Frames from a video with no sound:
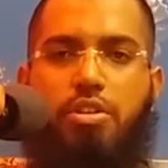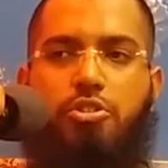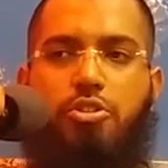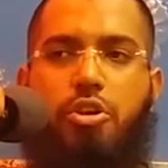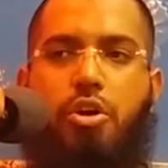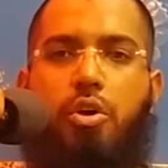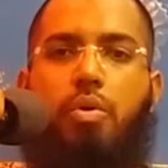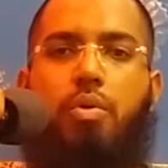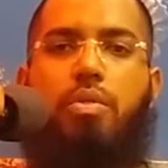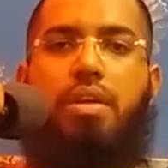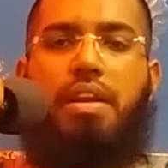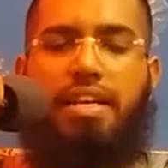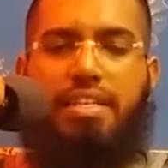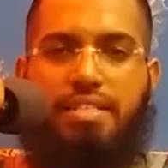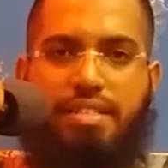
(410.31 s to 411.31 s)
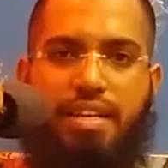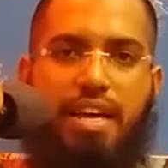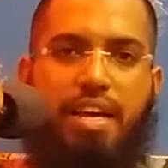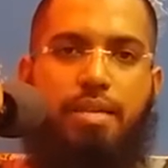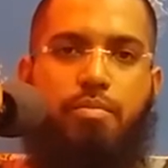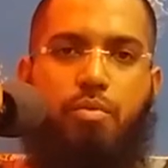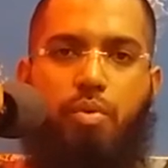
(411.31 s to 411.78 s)
So the next
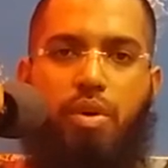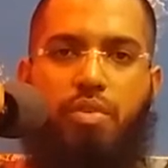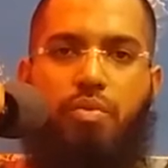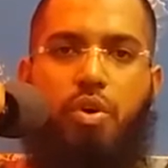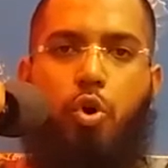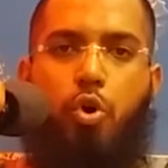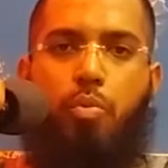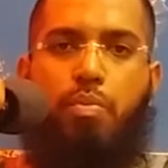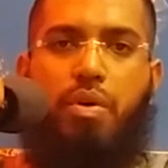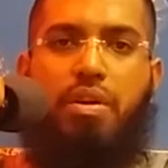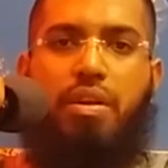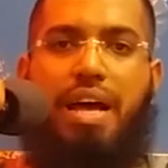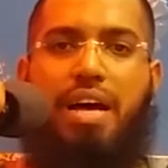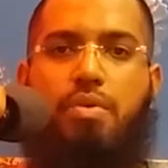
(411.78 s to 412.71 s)
time when we open